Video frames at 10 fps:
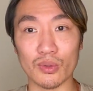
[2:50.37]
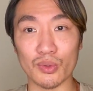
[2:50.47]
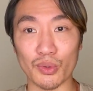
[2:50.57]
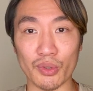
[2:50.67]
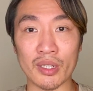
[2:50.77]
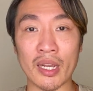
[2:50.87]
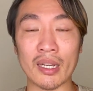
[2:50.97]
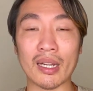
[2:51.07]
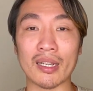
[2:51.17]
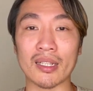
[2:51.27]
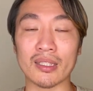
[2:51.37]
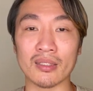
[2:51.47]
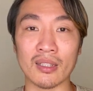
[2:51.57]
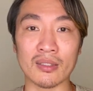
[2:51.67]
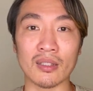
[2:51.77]
urinate, and it
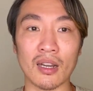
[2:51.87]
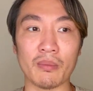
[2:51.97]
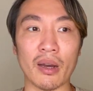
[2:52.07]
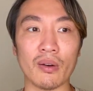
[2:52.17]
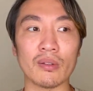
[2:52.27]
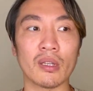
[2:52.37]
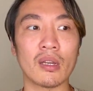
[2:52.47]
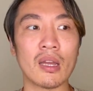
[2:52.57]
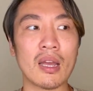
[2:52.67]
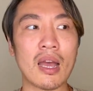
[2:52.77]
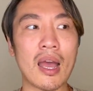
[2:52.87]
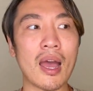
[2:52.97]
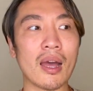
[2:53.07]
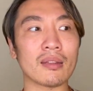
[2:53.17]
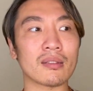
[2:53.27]
just doesn't come out,
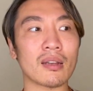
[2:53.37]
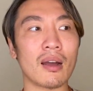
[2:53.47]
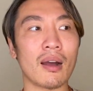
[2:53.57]
and